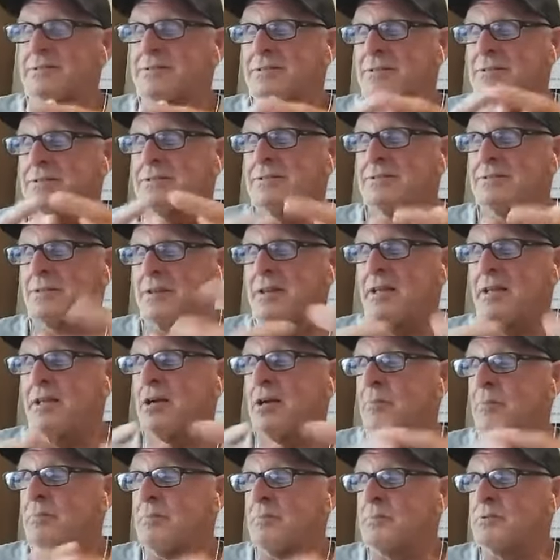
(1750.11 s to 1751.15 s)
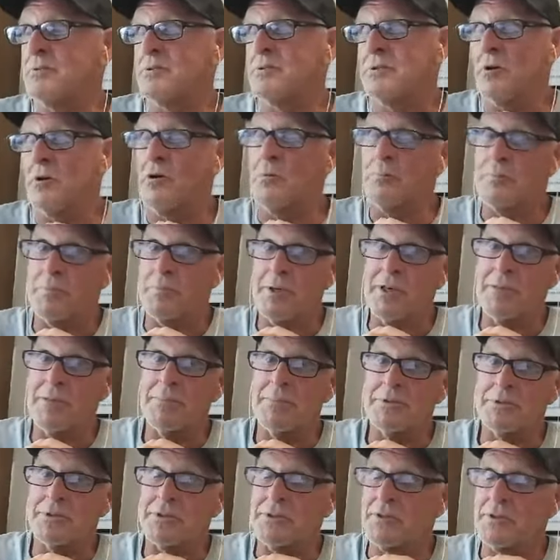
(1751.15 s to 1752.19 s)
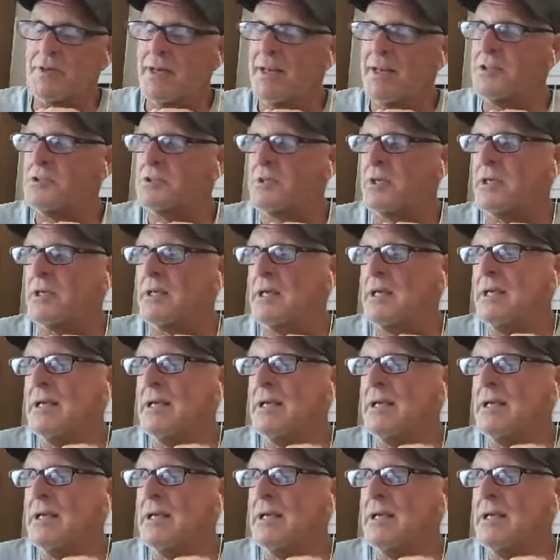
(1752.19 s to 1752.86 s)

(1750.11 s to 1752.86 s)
this is going to help slow premature aging.